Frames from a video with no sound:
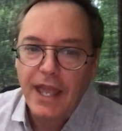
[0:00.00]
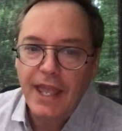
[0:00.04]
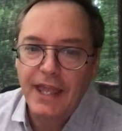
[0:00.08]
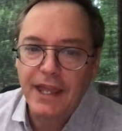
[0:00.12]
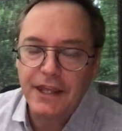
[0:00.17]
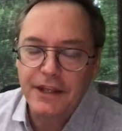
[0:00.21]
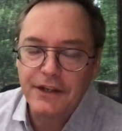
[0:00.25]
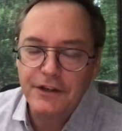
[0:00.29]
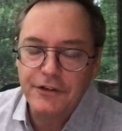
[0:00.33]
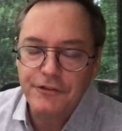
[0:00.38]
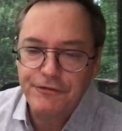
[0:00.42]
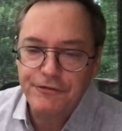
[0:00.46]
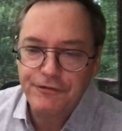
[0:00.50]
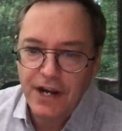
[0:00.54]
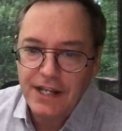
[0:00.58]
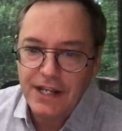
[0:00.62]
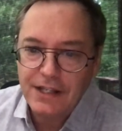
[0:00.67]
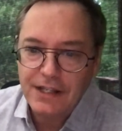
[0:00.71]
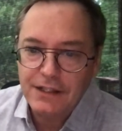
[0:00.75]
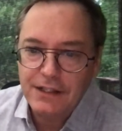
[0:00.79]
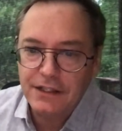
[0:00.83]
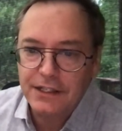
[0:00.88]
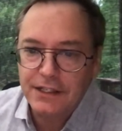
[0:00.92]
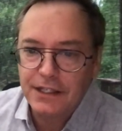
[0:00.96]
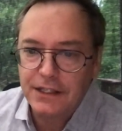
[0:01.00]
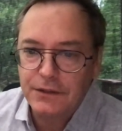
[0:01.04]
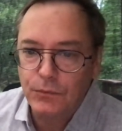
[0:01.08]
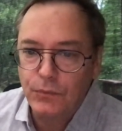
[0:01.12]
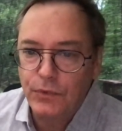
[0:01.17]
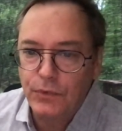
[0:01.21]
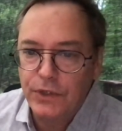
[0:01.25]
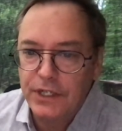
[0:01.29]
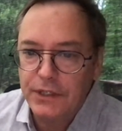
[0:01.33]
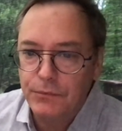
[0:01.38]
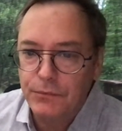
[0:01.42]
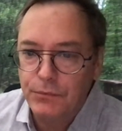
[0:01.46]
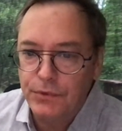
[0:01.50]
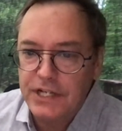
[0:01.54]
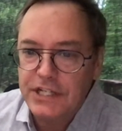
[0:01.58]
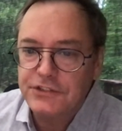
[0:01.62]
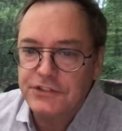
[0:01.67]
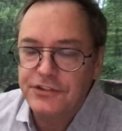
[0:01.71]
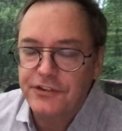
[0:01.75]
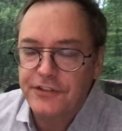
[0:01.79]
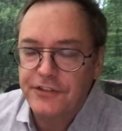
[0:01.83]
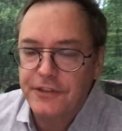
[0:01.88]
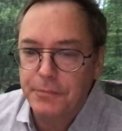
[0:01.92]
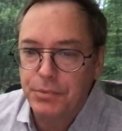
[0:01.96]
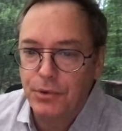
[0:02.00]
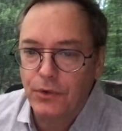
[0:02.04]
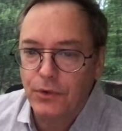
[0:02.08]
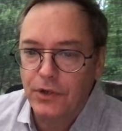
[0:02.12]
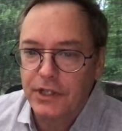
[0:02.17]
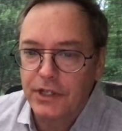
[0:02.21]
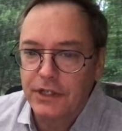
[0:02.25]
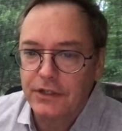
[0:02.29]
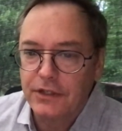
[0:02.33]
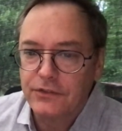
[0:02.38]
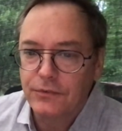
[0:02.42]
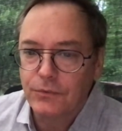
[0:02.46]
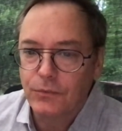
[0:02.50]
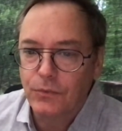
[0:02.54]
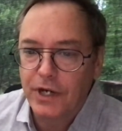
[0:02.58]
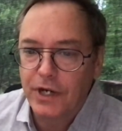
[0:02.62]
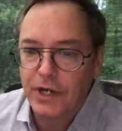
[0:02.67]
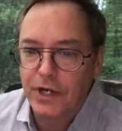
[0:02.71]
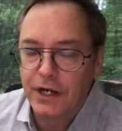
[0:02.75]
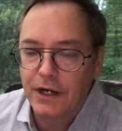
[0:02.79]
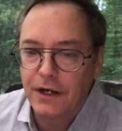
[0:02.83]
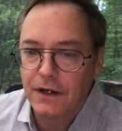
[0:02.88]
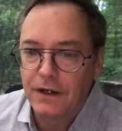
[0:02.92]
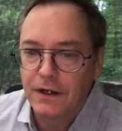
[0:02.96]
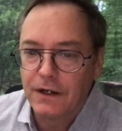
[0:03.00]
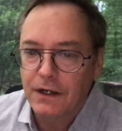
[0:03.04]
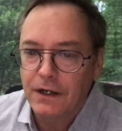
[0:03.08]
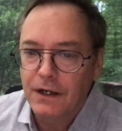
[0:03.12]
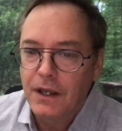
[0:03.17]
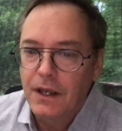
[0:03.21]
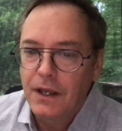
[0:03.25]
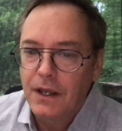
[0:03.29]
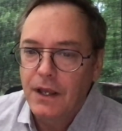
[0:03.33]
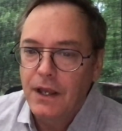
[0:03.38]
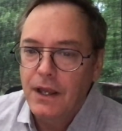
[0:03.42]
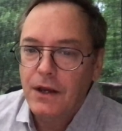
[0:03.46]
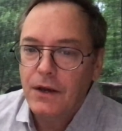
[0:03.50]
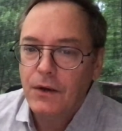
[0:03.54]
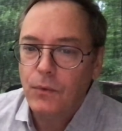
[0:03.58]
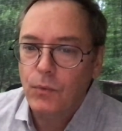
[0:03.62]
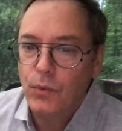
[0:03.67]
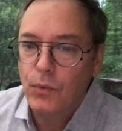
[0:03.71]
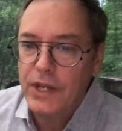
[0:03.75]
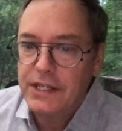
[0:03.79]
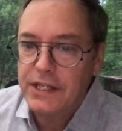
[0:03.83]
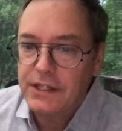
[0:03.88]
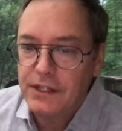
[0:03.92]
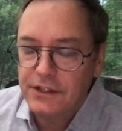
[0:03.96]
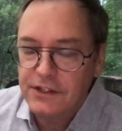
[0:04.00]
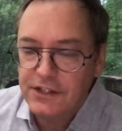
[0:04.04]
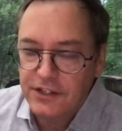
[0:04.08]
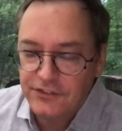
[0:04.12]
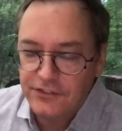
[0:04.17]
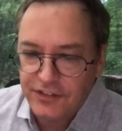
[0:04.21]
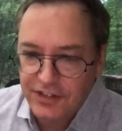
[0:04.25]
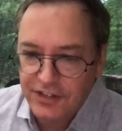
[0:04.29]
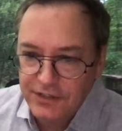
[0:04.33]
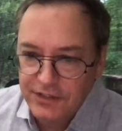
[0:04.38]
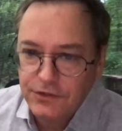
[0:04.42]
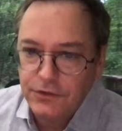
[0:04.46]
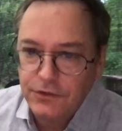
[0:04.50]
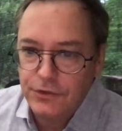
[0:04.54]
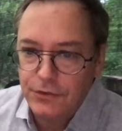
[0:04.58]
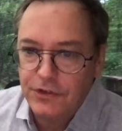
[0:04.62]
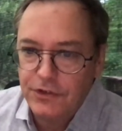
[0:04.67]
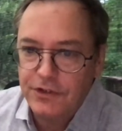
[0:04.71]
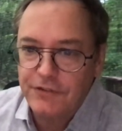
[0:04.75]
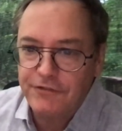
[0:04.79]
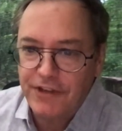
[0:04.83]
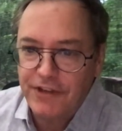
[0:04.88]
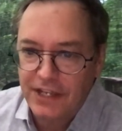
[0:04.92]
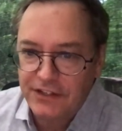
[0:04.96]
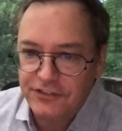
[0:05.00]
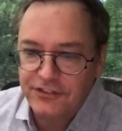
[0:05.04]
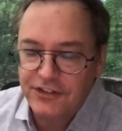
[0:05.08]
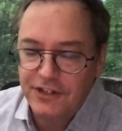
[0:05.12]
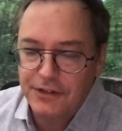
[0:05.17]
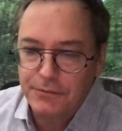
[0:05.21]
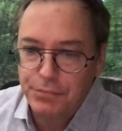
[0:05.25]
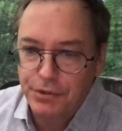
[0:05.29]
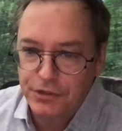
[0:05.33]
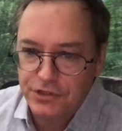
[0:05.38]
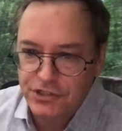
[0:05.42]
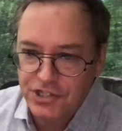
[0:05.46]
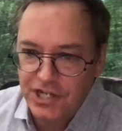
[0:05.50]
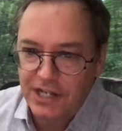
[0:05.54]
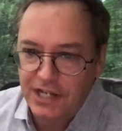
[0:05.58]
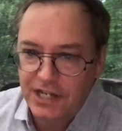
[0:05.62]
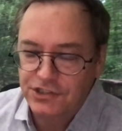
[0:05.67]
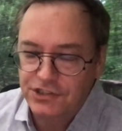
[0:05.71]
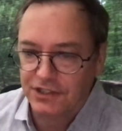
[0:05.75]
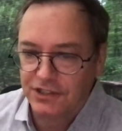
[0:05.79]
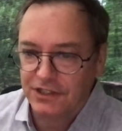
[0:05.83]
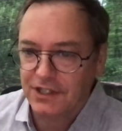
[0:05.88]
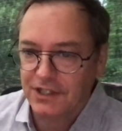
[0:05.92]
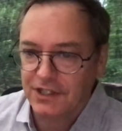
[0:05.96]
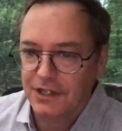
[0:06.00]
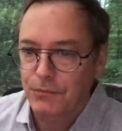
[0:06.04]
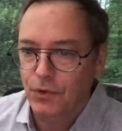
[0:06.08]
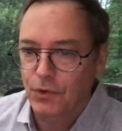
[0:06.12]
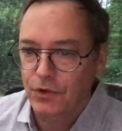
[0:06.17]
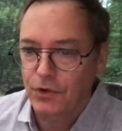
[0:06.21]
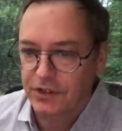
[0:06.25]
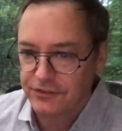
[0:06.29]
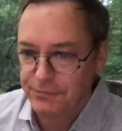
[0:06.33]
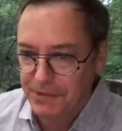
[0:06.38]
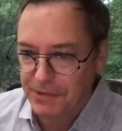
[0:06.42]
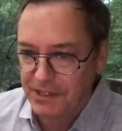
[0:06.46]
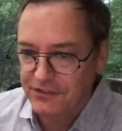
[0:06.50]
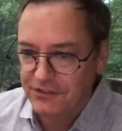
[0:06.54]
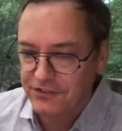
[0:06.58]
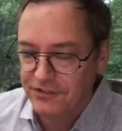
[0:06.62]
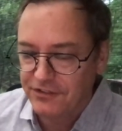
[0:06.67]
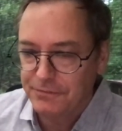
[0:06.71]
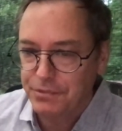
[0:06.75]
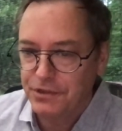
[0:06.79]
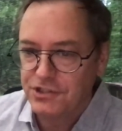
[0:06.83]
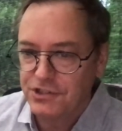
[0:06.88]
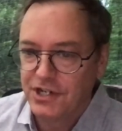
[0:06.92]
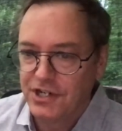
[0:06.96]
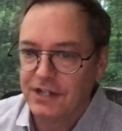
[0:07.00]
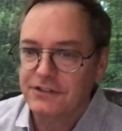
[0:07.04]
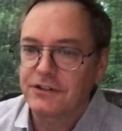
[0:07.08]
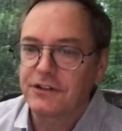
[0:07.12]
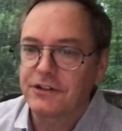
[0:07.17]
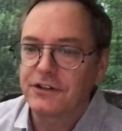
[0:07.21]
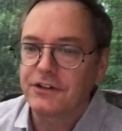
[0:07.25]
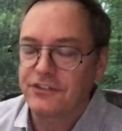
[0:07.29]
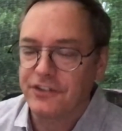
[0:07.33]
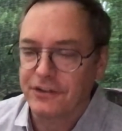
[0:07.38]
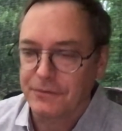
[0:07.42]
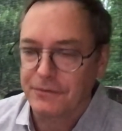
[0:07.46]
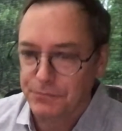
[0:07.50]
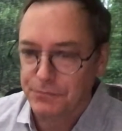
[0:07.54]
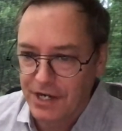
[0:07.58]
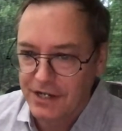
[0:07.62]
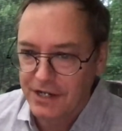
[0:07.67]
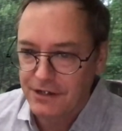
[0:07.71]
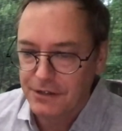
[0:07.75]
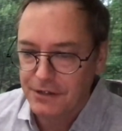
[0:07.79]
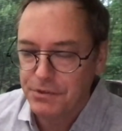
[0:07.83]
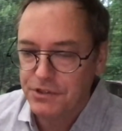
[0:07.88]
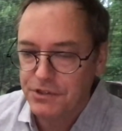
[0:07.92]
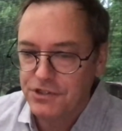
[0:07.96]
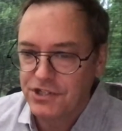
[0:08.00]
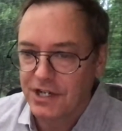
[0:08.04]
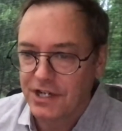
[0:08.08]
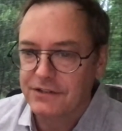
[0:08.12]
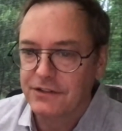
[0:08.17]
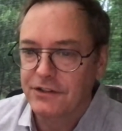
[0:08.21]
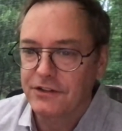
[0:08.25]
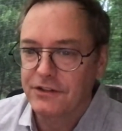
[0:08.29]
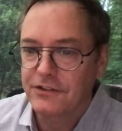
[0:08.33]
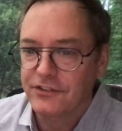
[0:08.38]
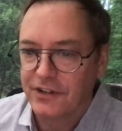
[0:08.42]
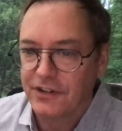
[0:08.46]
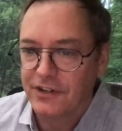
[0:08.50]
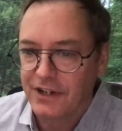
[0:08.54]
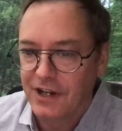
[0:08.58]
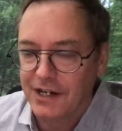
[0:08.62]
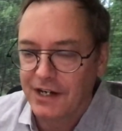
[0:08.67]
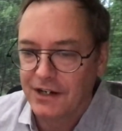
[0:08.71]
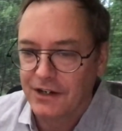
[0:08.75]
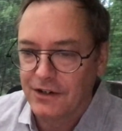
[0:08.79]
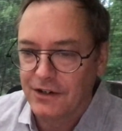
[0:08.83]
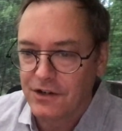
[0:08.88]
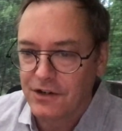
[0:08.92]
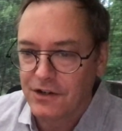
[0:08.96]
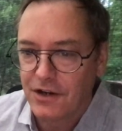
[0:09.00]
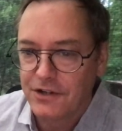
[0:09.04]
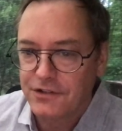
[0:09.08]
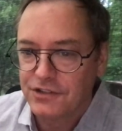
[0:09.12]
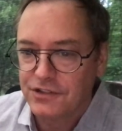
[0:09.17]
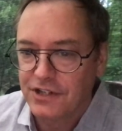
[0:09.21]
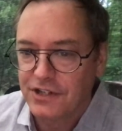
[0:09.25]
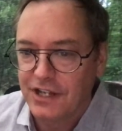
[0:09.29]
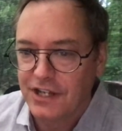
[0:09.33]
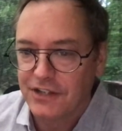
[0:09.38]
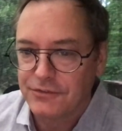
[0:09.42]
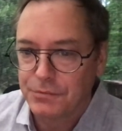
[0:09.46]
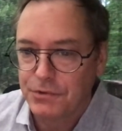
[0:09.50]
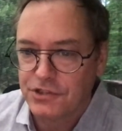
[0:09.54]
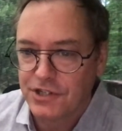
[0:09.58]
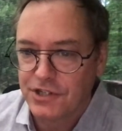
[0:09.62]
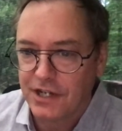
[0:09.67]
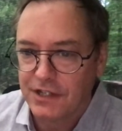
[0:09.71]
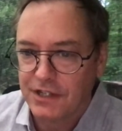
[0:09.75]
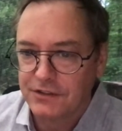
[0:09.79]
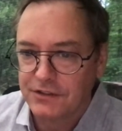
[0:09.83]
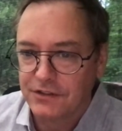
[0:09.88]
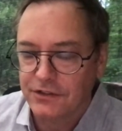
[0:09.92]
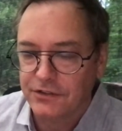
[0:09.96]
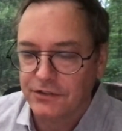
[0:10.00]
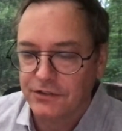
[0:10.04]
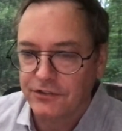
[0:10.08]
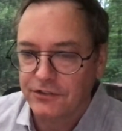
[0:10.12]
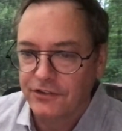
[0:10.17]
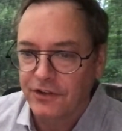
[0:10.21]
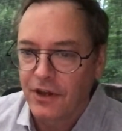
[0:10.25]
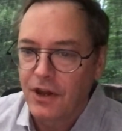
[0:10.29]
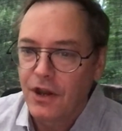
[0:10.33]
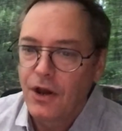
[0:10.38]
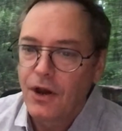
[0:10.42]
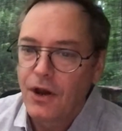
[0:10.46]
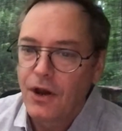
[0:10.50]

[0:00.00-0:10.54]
And frankly, we reached the point where we could continue to invest in projection, in more expensive projectors, in brighter projectors, in higher contrast projectors,